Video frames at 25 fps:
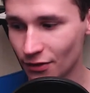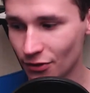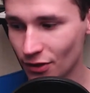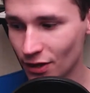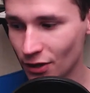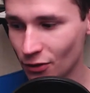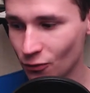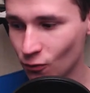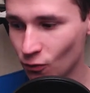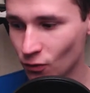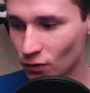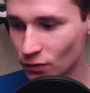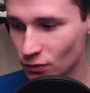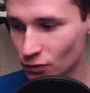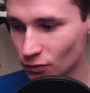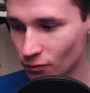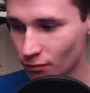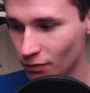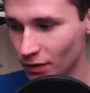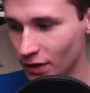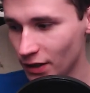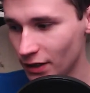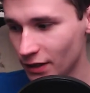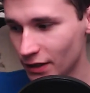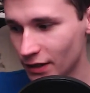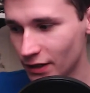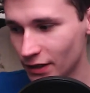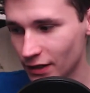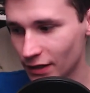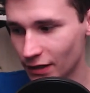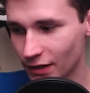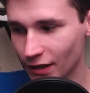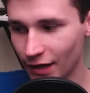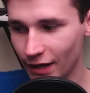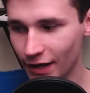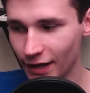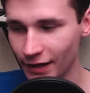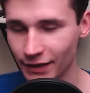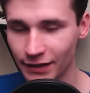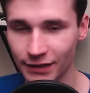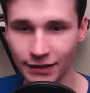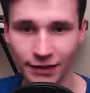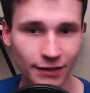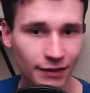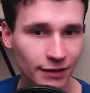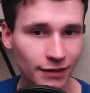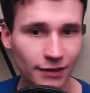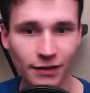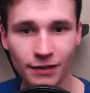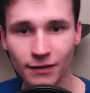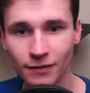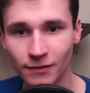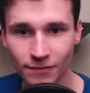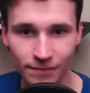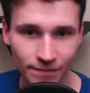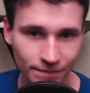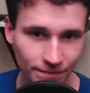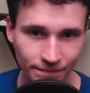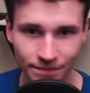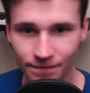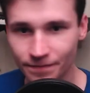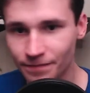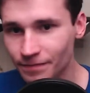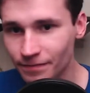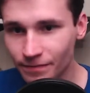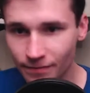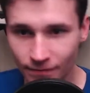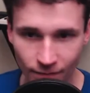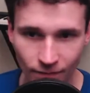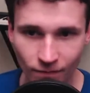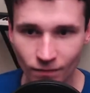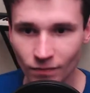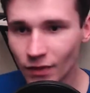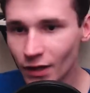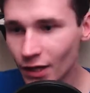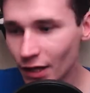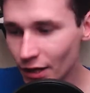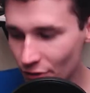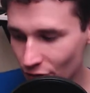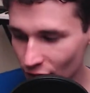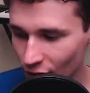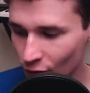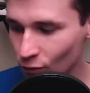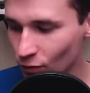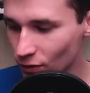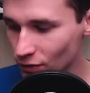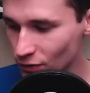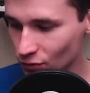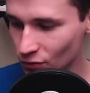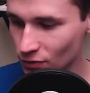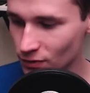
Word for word: they want to be like they want to